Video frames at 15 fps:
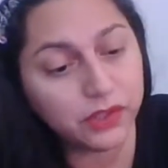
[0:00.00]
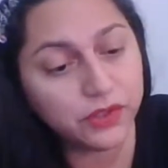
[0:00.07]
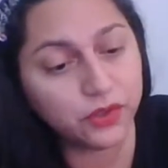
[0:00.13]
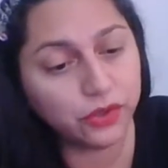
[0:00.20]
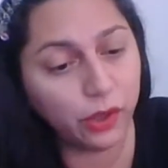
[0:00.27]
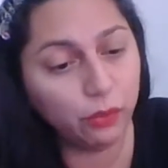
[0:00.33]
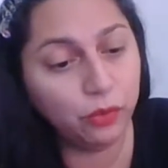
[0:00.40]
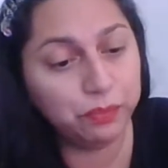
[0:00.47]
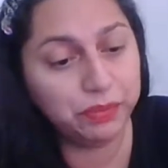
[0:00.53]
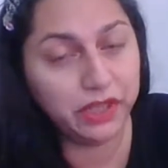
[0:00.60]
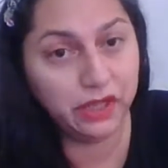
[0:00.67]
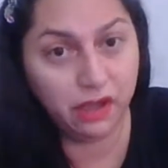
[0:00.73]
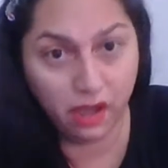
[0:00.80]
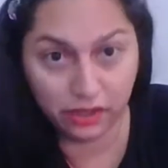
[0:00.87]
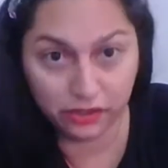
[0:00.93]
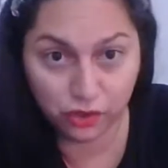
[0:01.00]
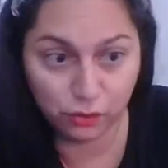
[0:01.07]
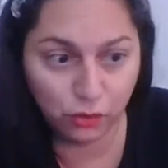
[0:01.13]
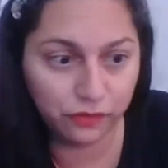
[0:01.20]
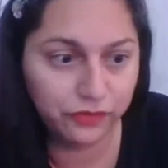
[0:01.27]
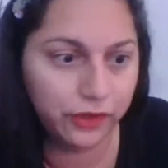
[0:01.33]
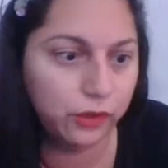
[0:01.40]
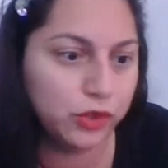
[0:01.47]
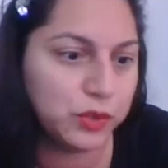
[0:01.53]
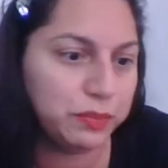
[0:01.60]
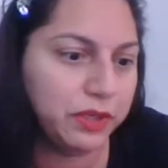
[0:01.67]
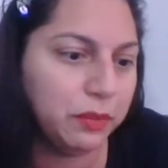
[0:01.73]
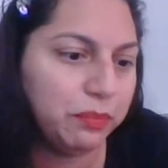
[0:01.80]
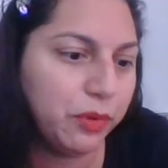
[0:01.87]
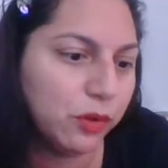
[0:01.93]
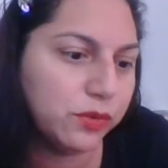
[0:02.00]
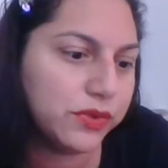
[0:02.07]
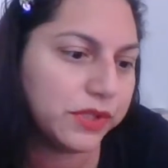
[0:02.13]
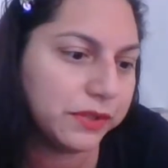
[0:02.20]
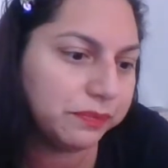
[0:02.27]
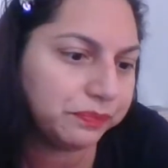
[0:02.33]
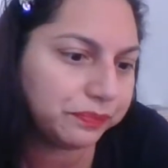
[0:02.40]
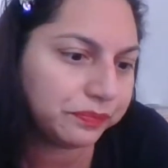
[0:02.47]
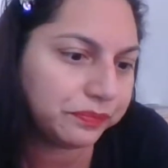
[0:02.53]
So there will be 2 more videos being posted.